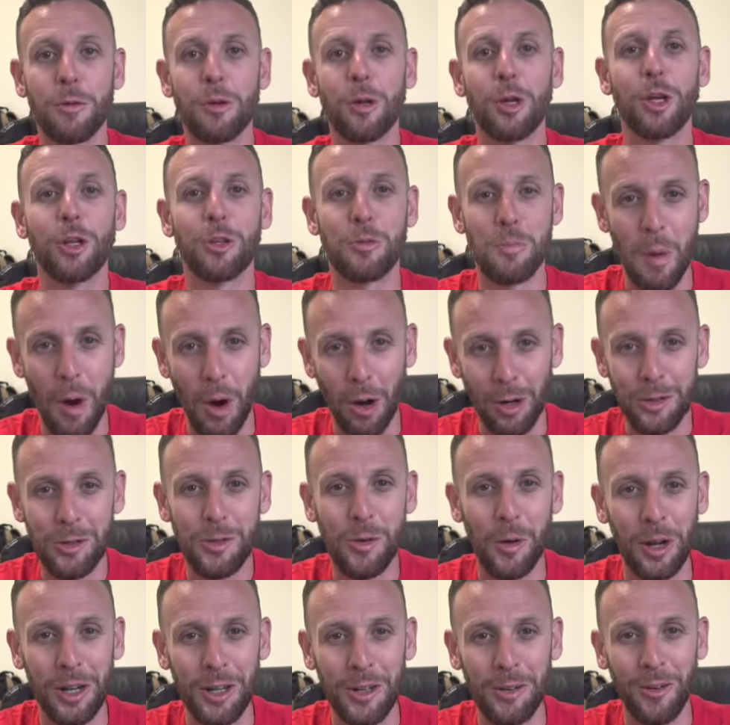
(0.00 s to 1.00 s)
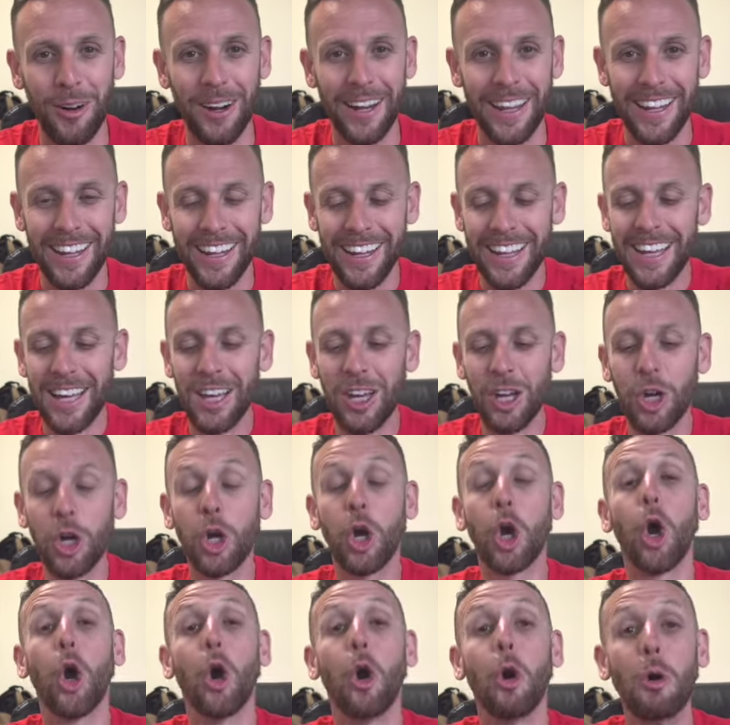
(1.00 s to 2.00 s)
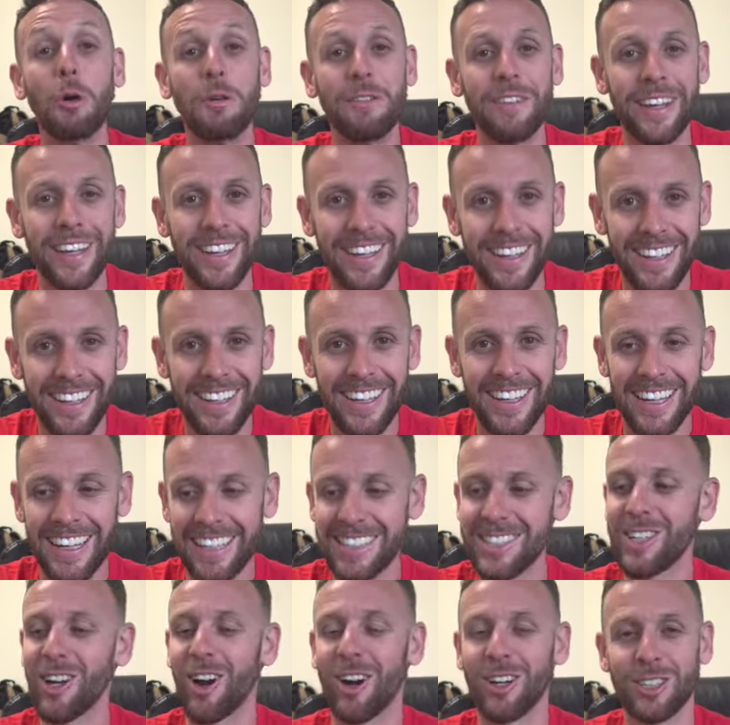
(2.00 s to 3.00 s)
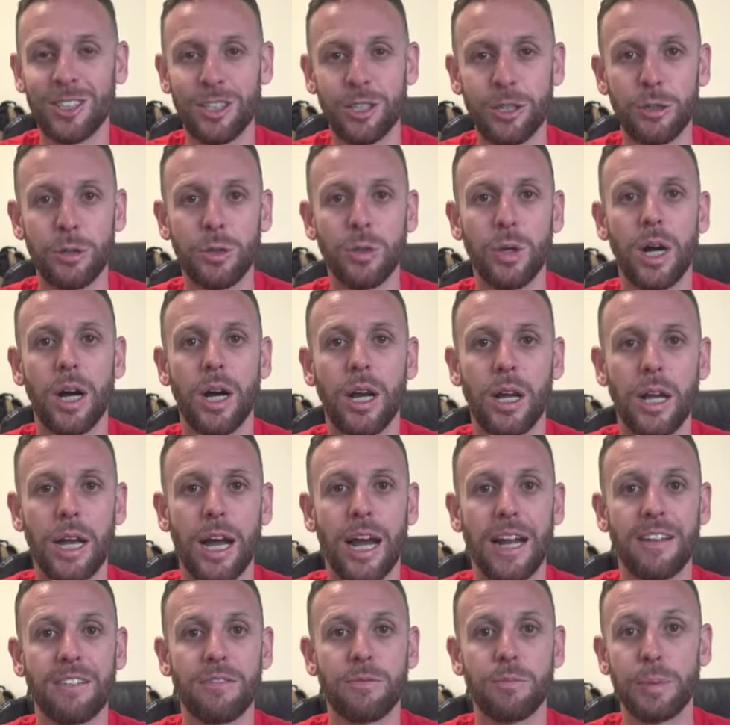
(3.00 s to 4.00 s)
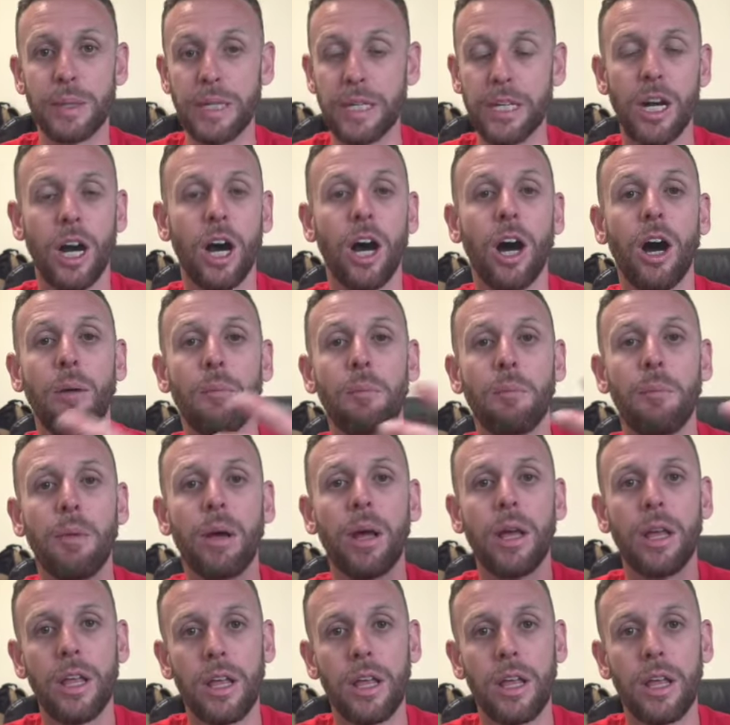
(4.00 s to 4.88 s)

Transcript: It's March 2020. COVID starts to kind of become